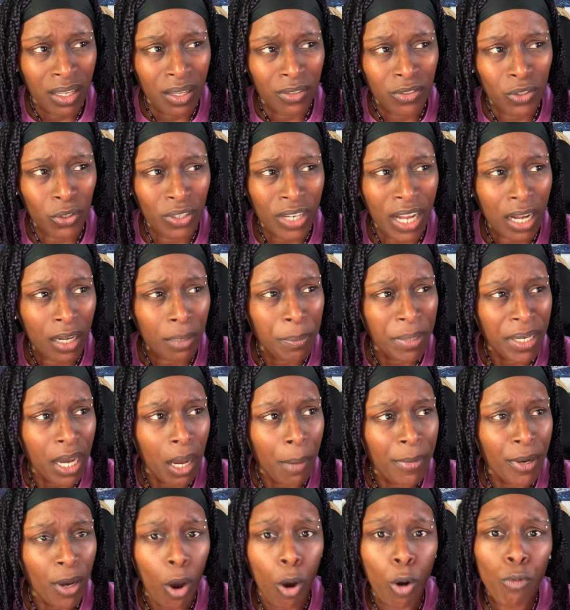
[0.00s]
so you're not
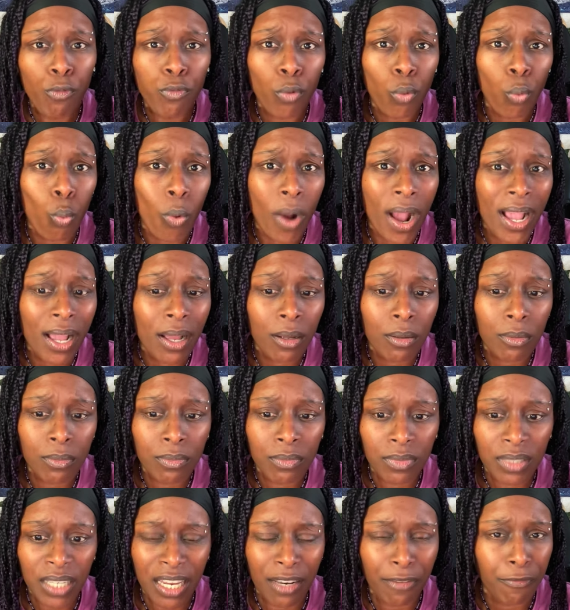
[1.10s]
becoming
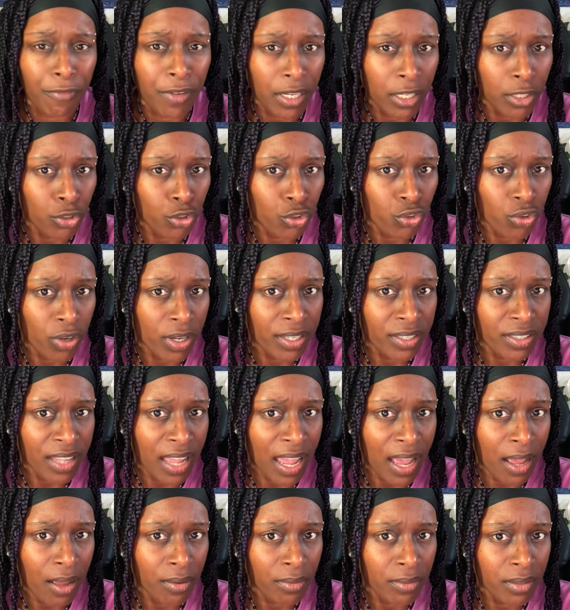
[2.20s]
overwhelmed and feeling stressed
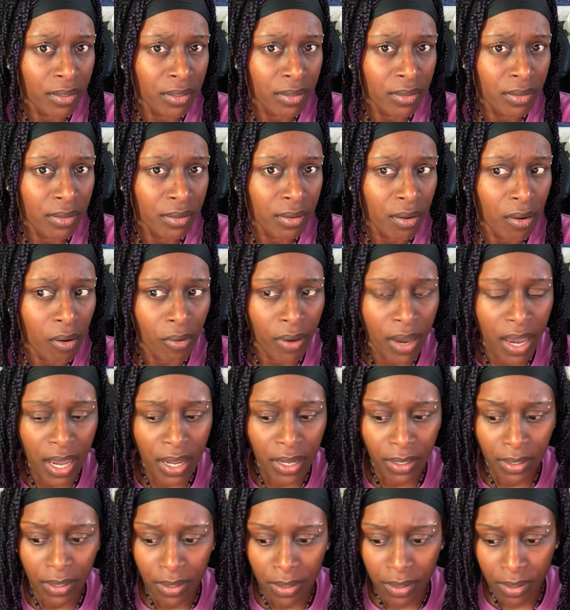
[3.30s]
out.
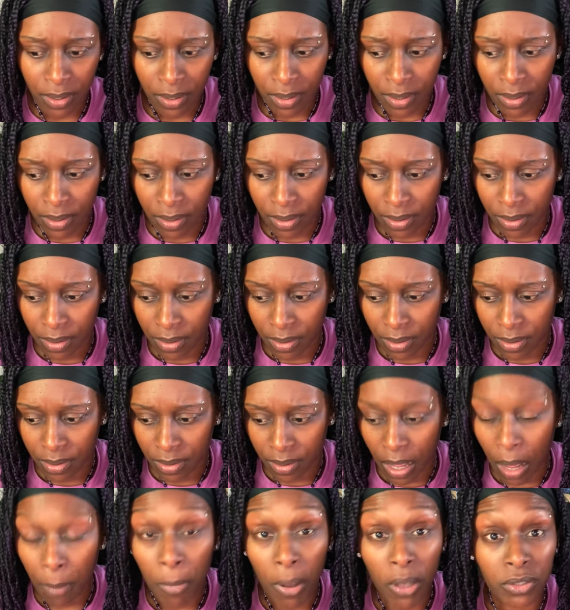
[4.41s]
Okay.
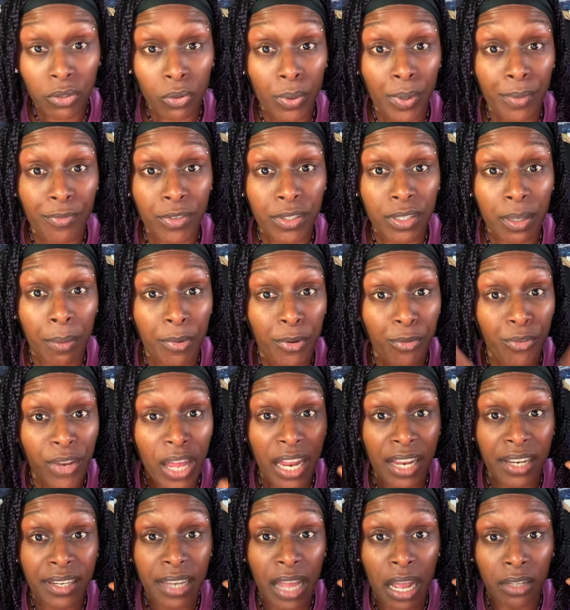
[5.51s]
I'm also here for some of you,
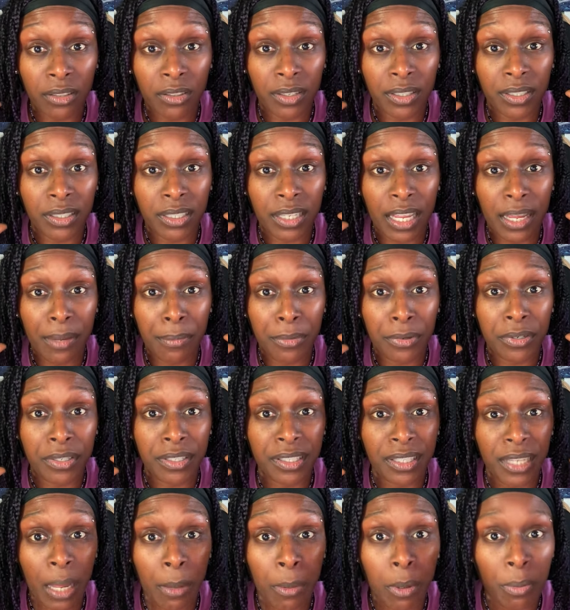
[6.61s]
not a doctor disclaimer,
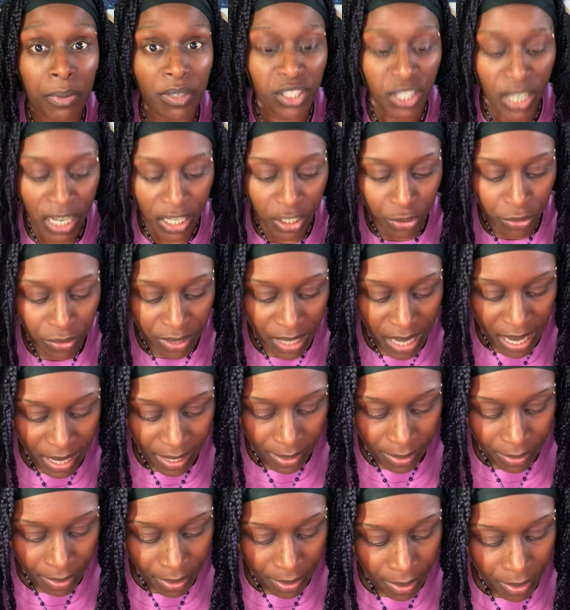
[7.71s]
disclaimer, but change your diet.